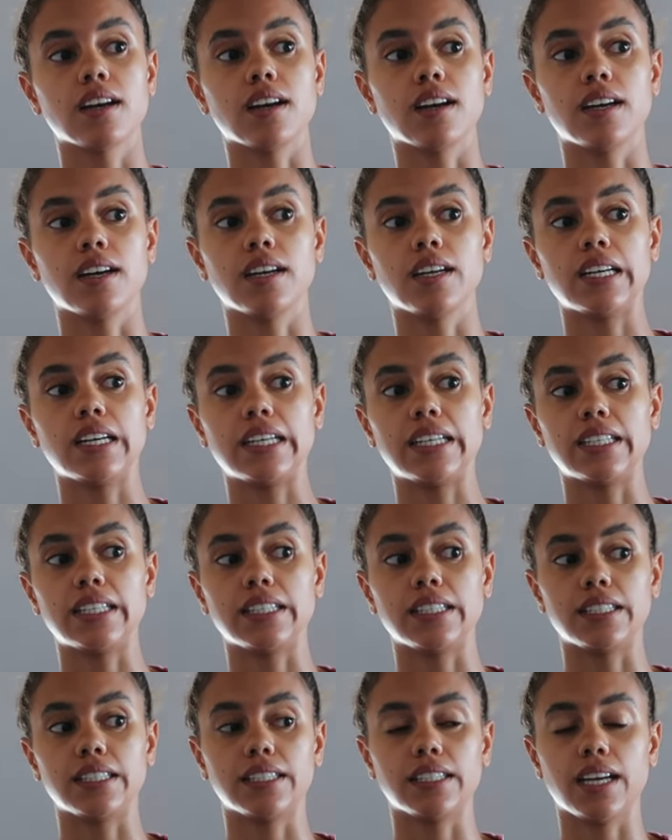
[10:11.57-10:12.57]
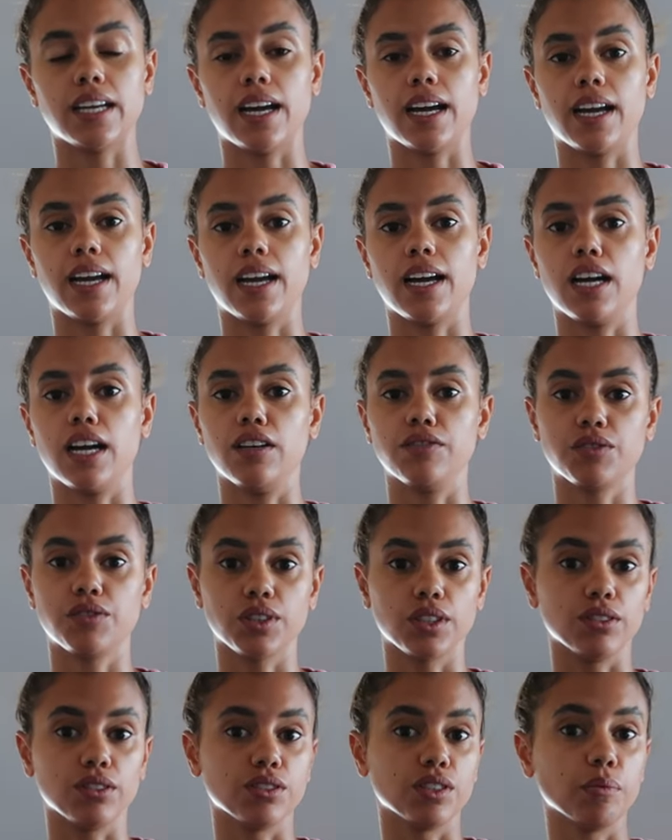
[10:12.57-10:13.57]
and I have
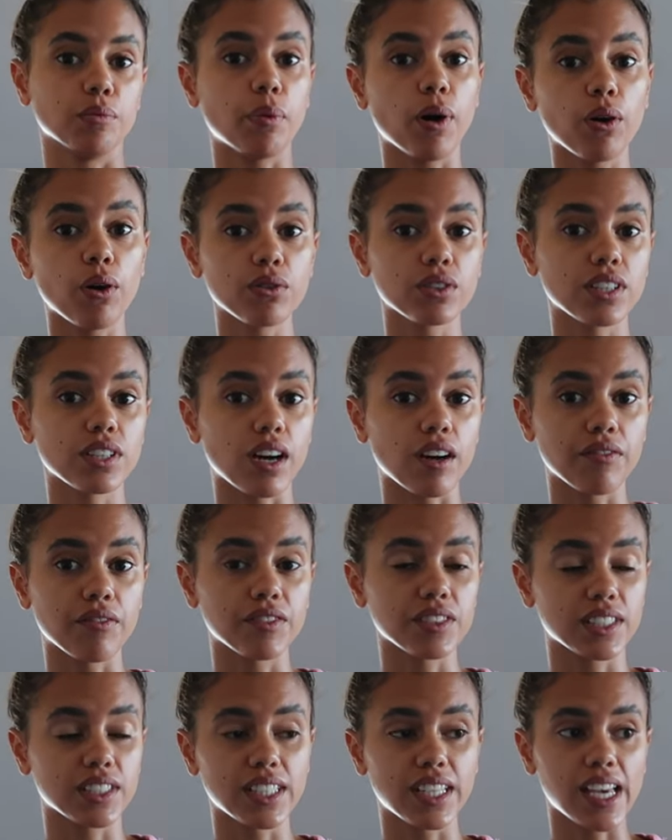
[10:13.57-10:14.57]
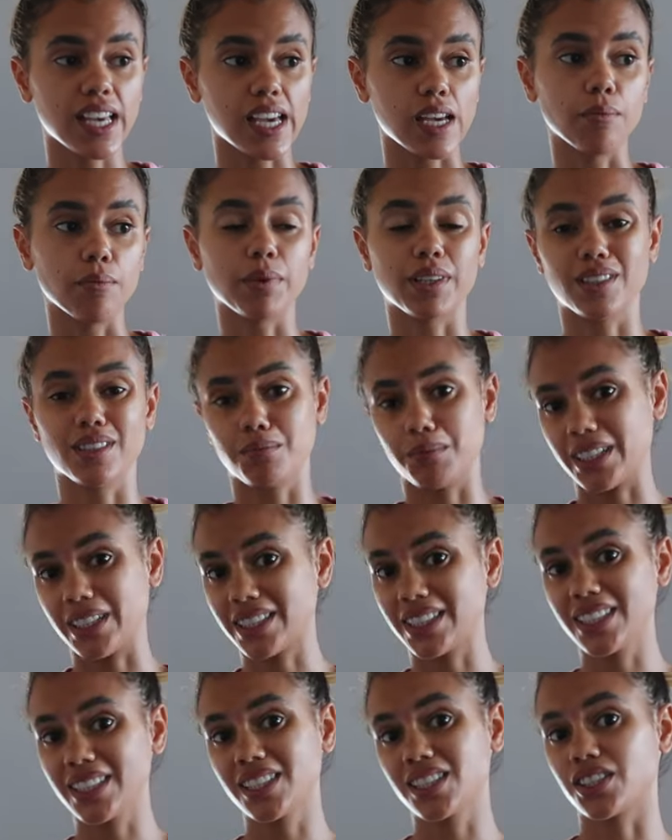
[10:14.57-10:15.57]
to go to the post office again because my
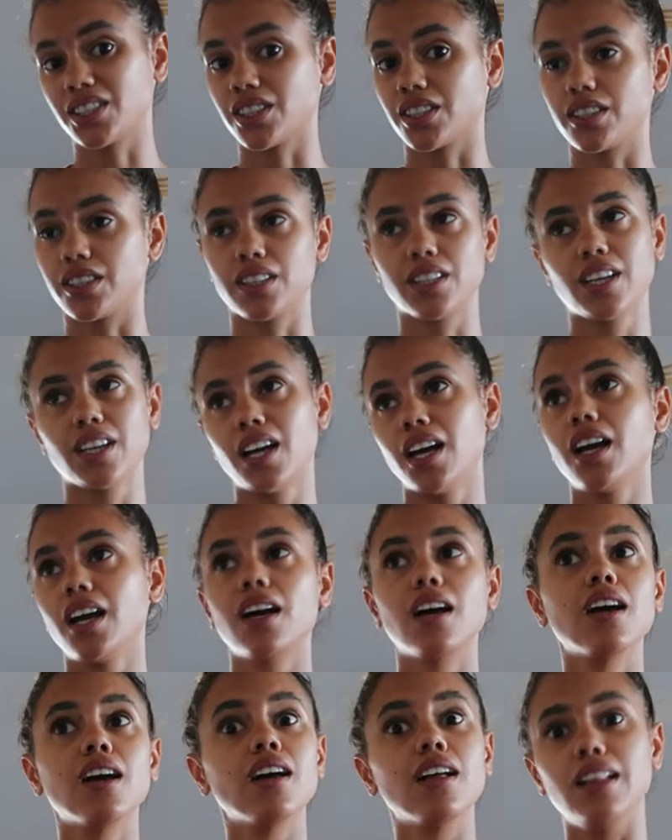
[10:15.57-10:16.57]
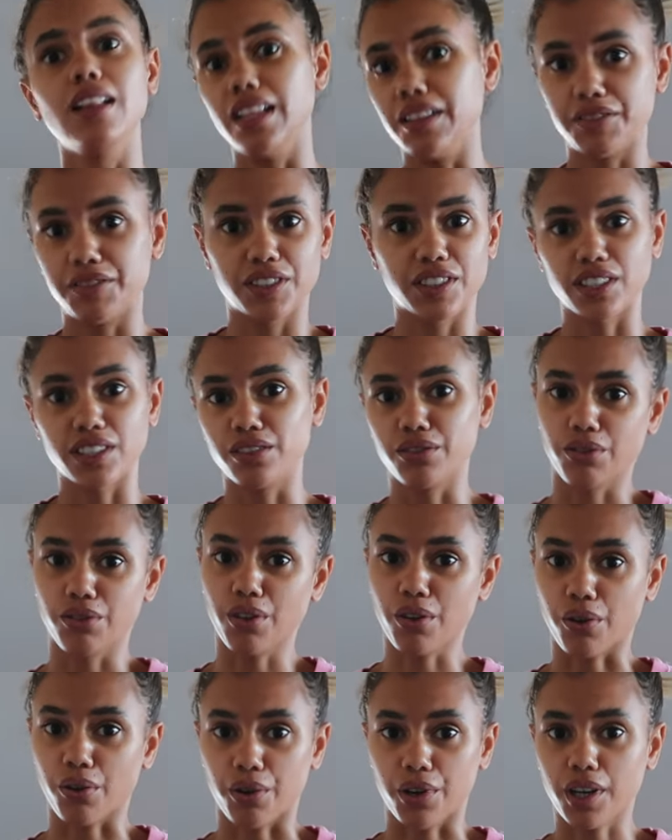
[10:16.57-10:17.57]
sister lives in New
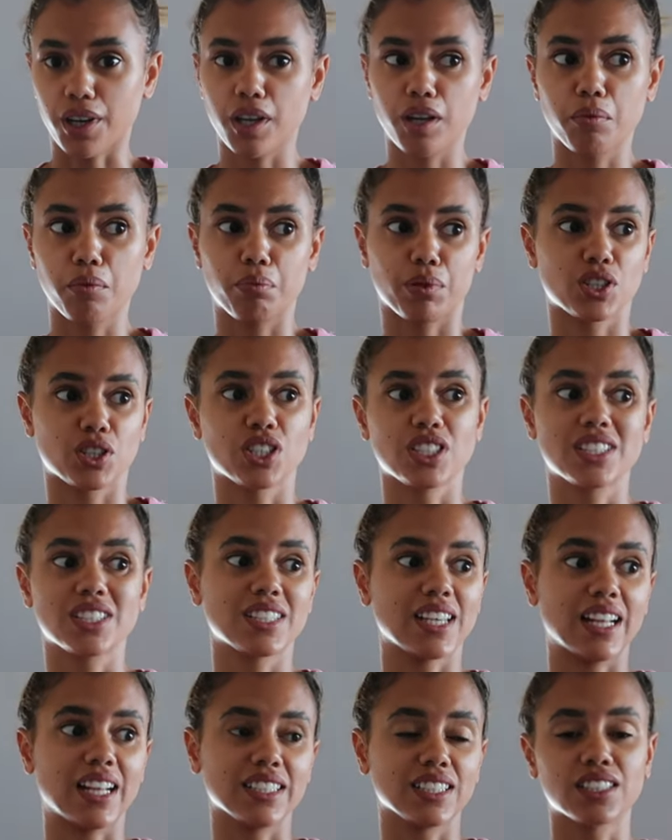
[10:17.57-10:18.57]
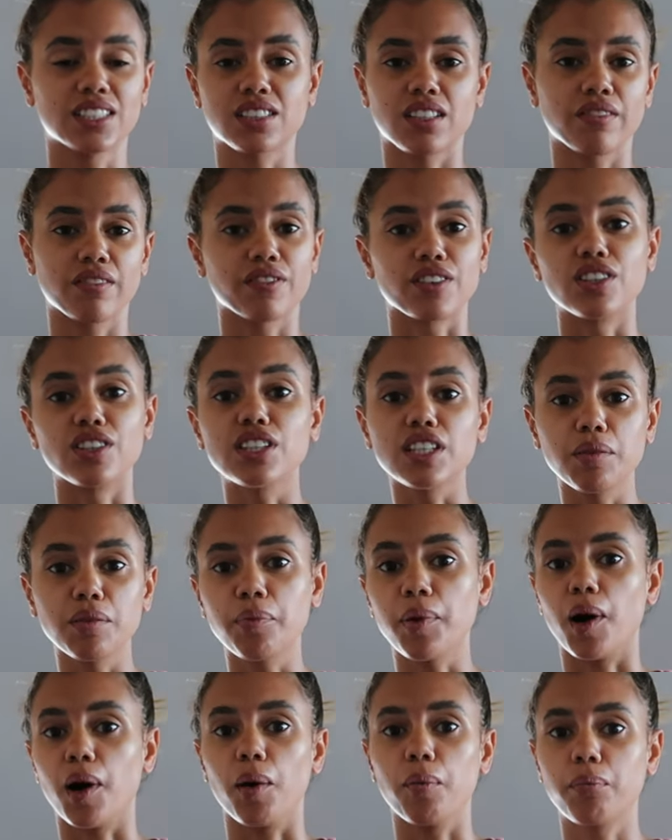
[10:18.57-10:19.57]
York, but she's selling stuff on
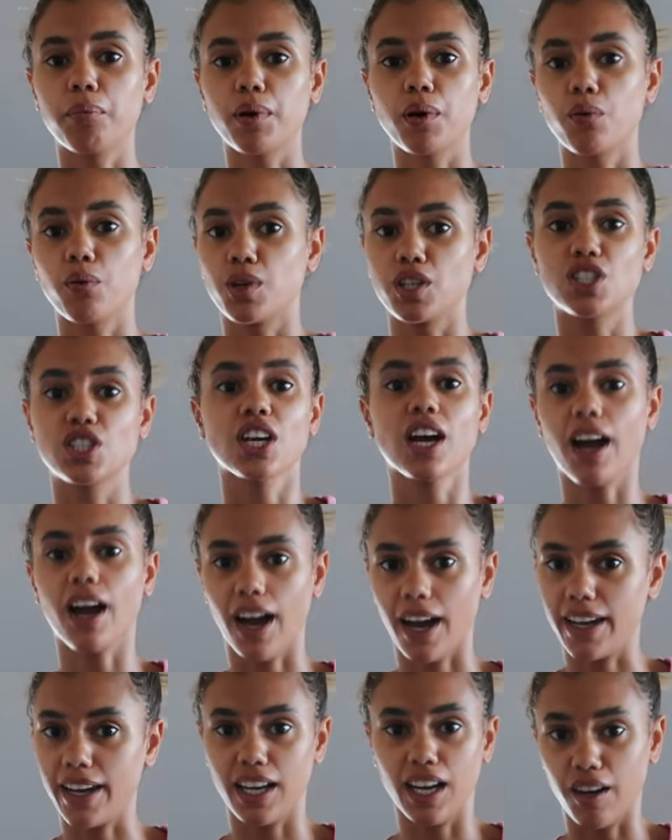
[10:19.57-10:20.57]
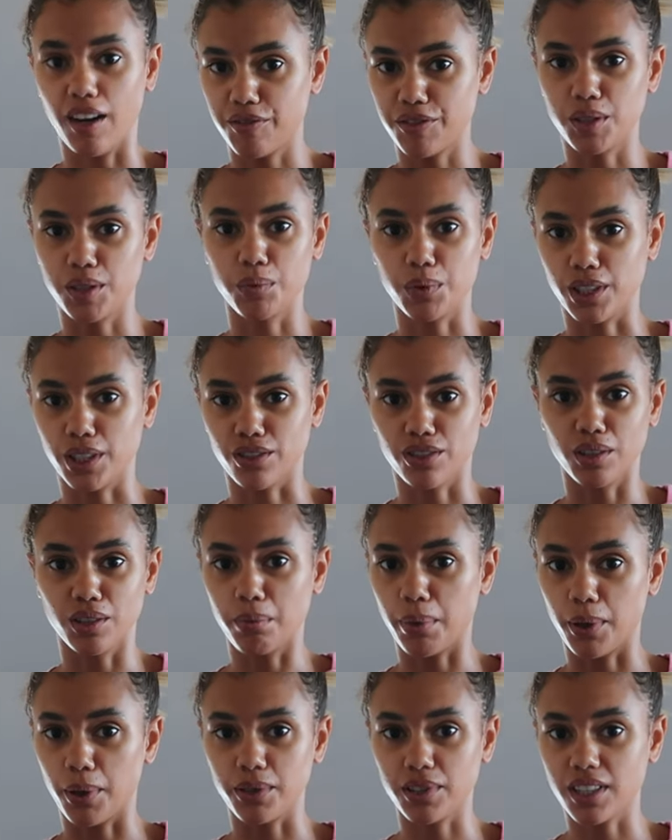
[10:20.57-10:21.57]
Depop, which I have to bring to
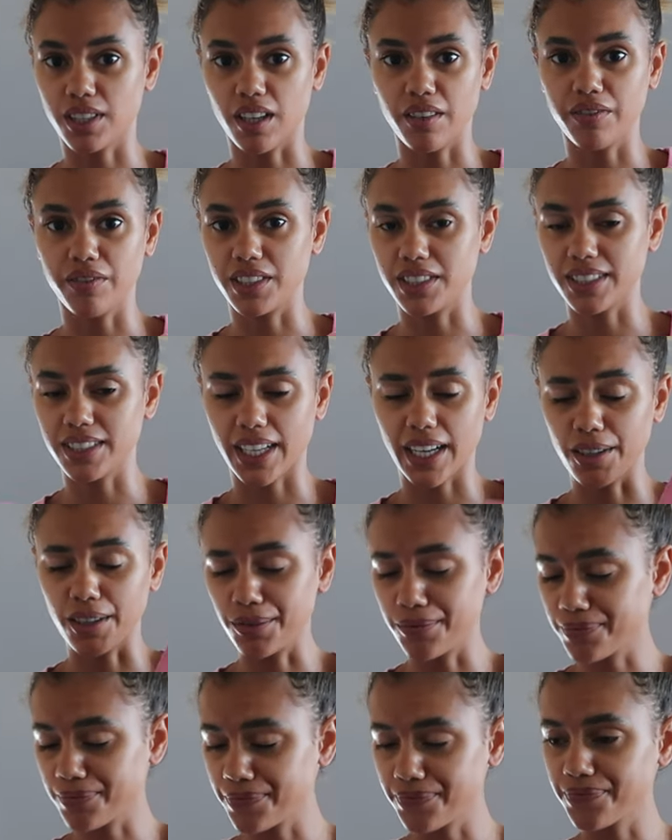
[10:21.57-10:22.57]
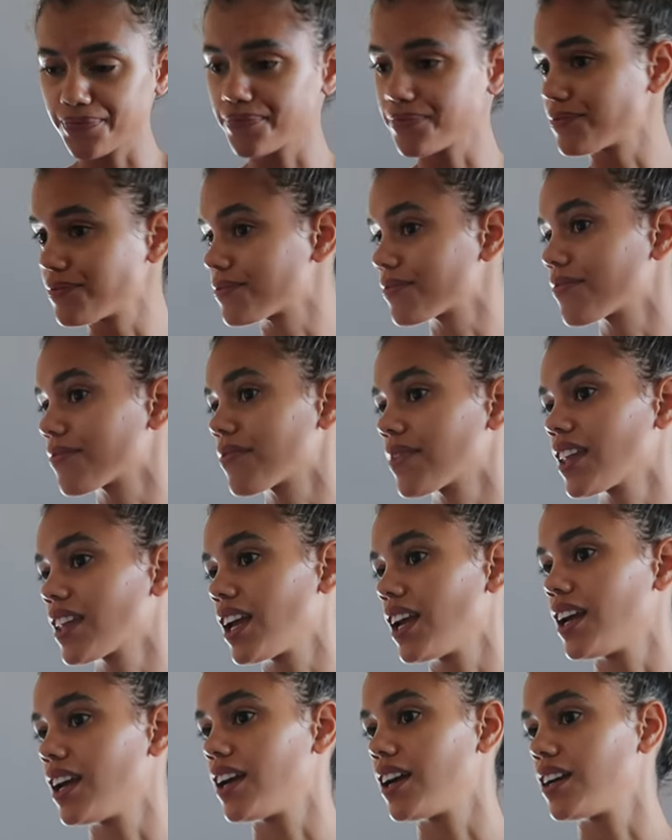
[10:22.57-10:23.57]
the post office now.
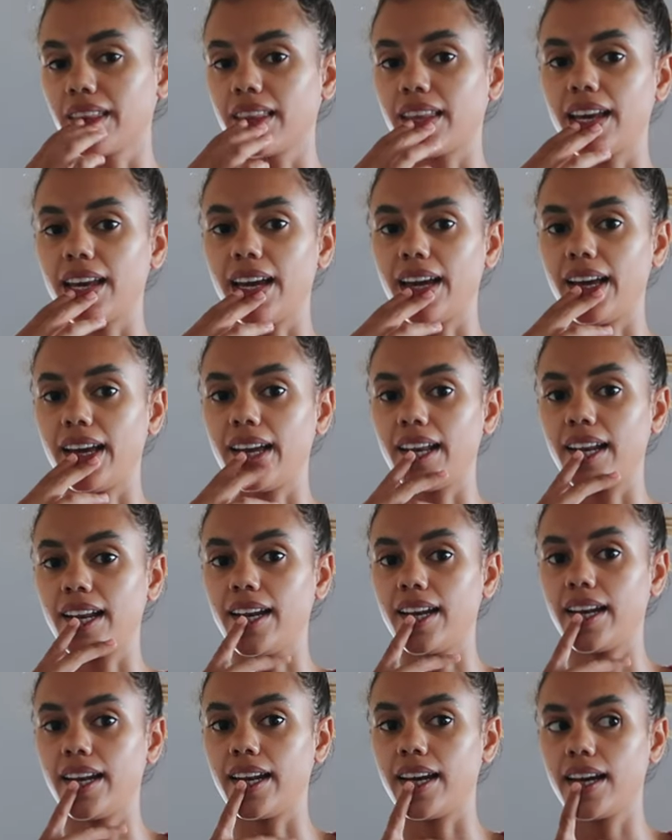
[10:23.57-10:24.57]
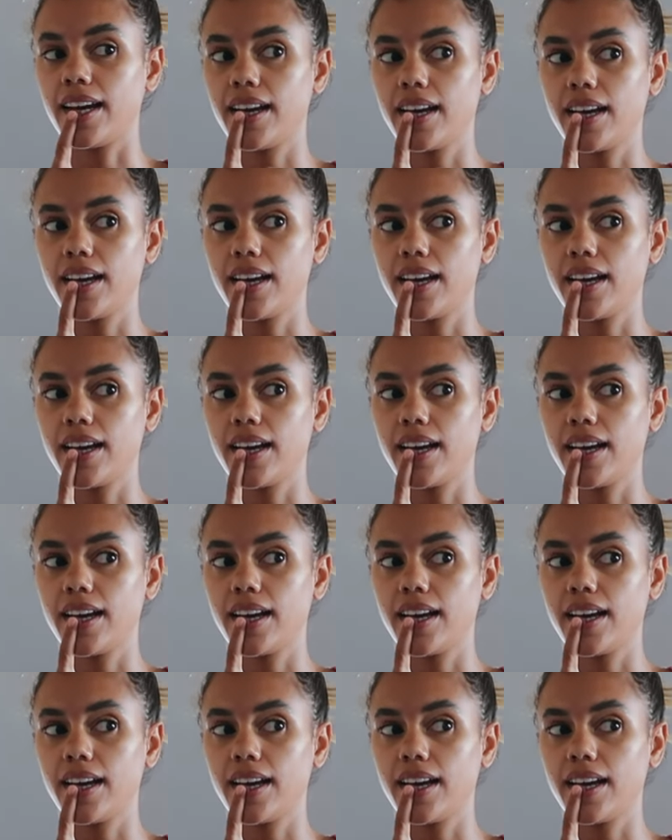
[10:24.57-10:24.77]
And then